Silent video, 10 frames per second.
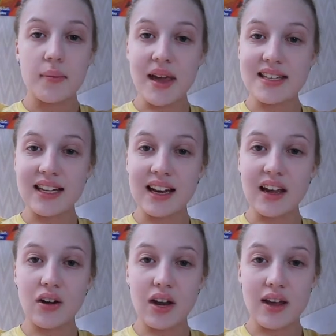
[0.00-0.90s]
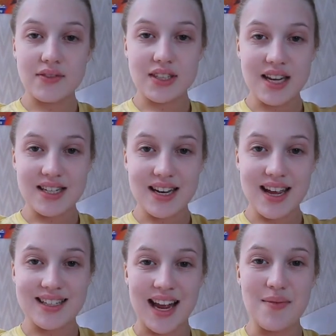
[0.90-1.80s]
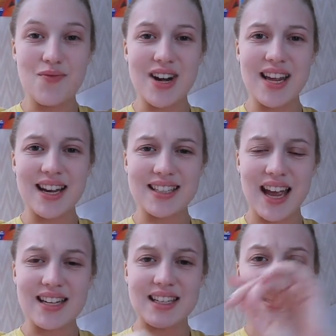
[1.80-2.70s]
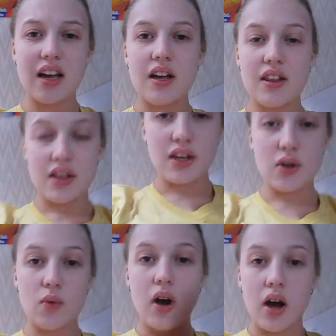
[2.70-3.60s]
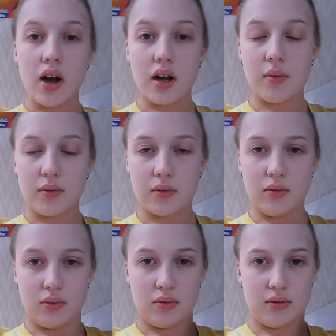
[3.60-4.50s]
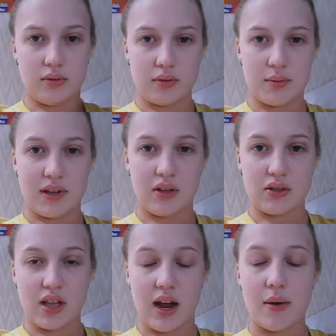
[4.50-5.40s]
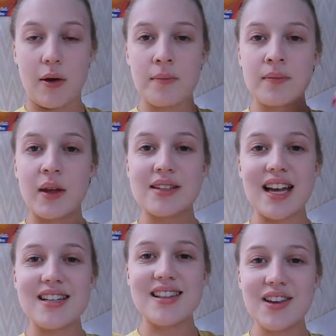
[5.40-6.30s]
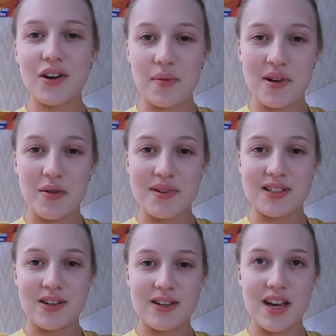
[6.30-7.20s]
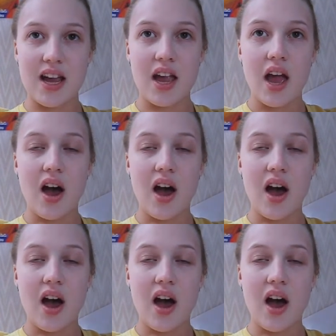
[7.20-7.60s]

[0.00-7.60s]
Basically all I have to say today is I'm really excited that you are coming... Oh, I was a bit close to the camera. I'm excited that you're coming home on Sunday.